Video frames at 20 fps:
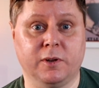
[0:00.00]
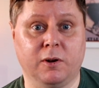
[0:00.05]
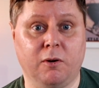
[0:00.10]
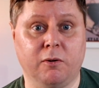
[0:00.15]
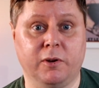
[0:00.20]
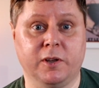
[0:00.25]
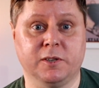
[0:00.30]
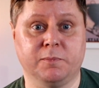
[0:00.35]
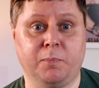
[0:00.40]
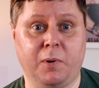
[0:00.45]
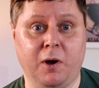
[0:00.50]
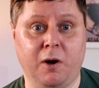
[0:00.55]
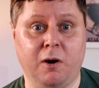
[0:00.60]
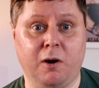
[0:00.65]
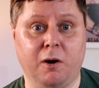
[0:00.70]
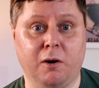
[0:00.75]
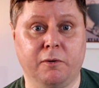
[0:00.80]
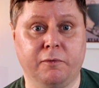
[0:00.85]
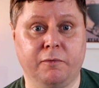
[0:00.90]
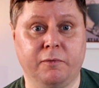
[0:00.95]
along its
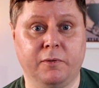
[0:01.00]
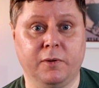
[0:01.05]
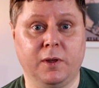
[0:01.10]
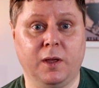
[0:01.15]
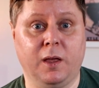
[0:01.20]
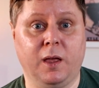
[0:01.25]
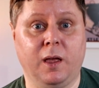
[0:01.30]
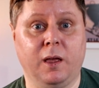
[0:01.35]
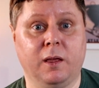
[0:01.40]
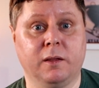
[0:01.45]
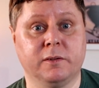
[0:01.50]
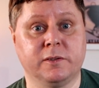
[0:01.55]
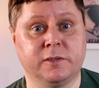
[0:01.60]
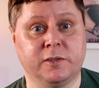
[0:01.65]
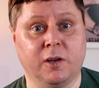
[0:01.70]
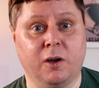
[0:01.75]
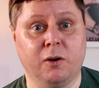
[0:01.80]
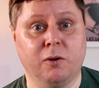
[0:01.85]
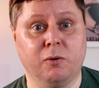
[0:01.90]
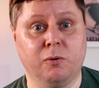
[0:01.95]
path,
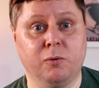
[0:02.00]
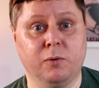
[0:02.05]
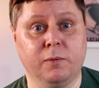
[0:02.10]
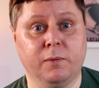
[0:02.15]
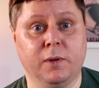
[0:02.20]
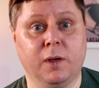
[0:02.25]
so